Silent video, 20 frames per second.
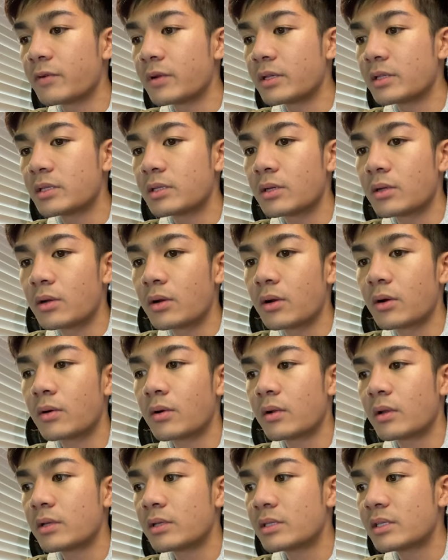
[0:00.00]
we do
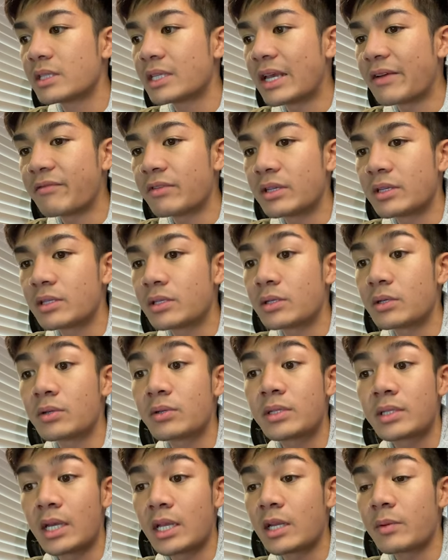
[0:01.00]
72
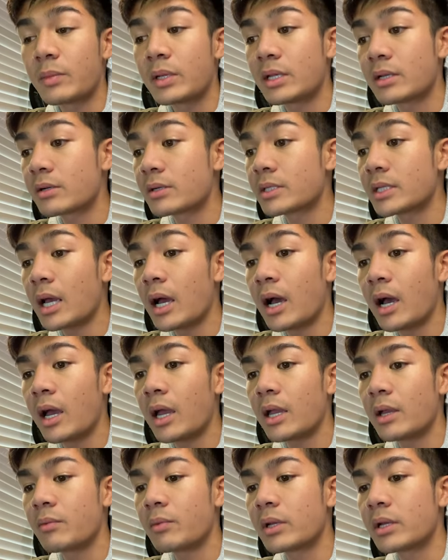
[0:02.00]
centimeters
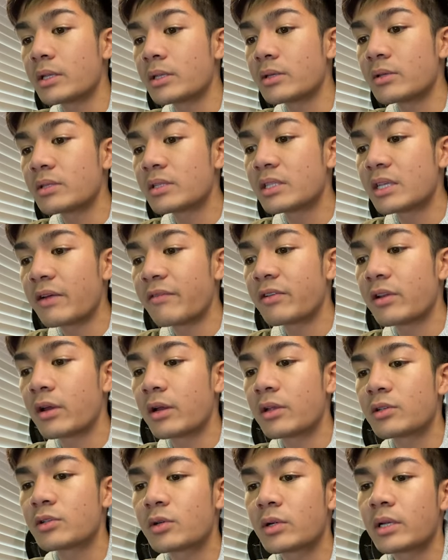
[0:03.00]
high, we can do
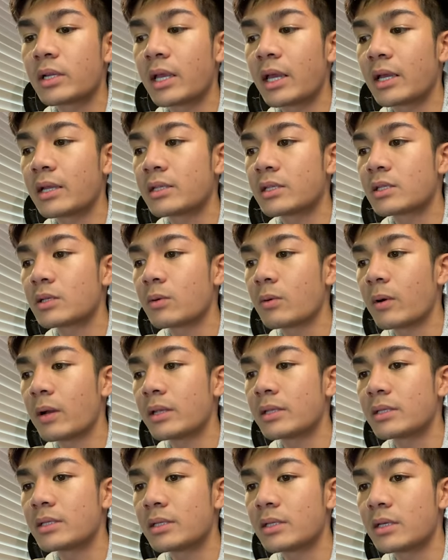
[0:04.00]

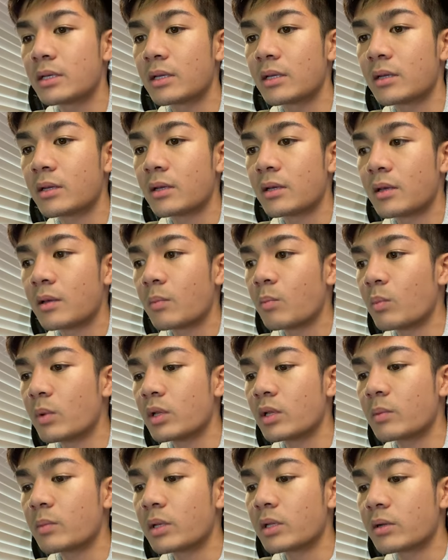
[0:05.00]
720
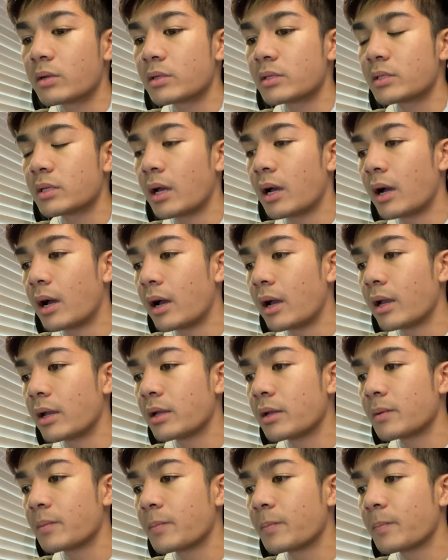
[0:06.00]
millimeters height.